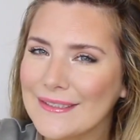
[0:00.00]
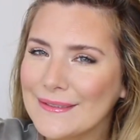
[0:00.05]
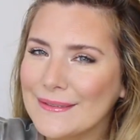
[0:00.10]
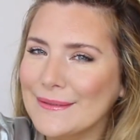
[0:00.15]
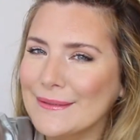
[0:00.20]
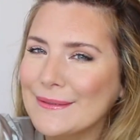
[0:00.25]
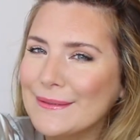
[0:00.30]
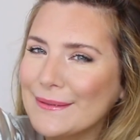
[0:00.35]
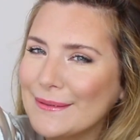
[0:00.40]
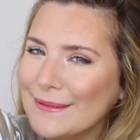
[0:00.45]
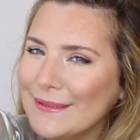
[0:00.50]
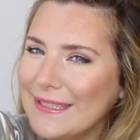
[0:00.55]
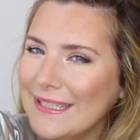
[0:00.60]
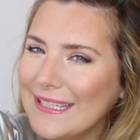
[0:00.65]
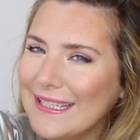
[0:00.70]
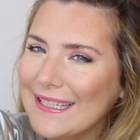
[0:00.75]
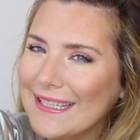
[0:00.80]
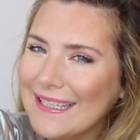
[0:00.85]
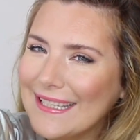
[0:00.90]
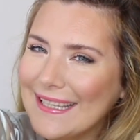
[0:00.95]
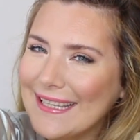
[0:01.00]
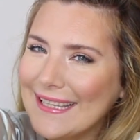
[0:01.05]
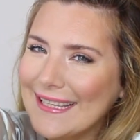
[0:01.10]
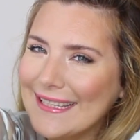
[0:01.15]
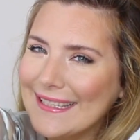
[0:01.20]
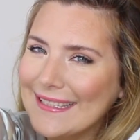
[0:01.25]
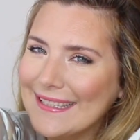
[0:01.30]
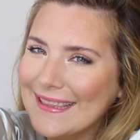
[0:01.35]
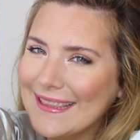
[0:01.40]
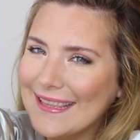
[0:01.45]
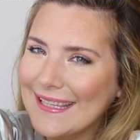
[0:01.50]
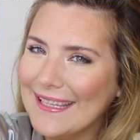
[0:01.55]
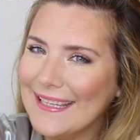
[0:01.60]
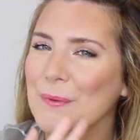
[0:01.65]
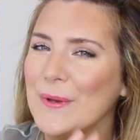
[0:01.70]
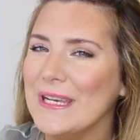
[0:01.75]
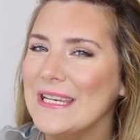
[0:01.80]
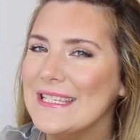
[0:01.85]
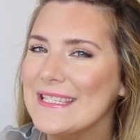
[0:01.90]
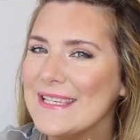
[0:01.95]
hola, gente.
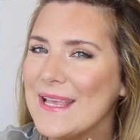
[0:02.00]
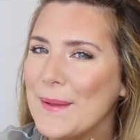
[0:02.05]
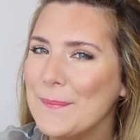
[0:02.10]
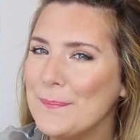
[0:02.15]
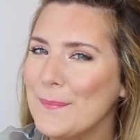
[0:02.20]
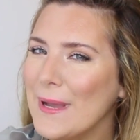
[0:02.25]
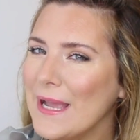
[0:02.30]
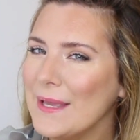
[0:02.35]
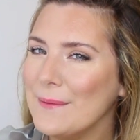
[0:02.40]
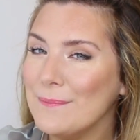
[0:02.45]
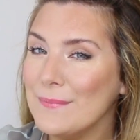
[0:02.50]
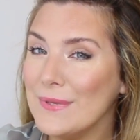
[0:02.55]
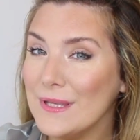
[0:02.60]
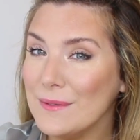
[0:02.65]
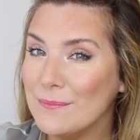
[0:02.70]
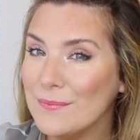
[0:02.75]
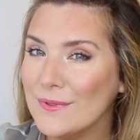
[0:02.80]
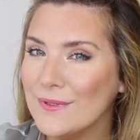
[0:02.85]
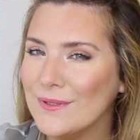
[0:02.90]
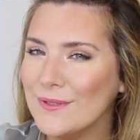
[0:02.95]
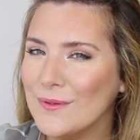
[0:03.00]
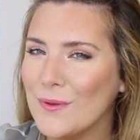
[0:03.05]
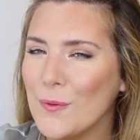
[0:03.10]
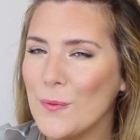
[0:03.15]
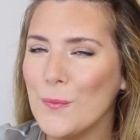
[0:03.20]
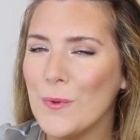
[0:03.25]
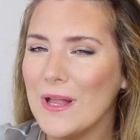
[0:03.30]
What is up, my people?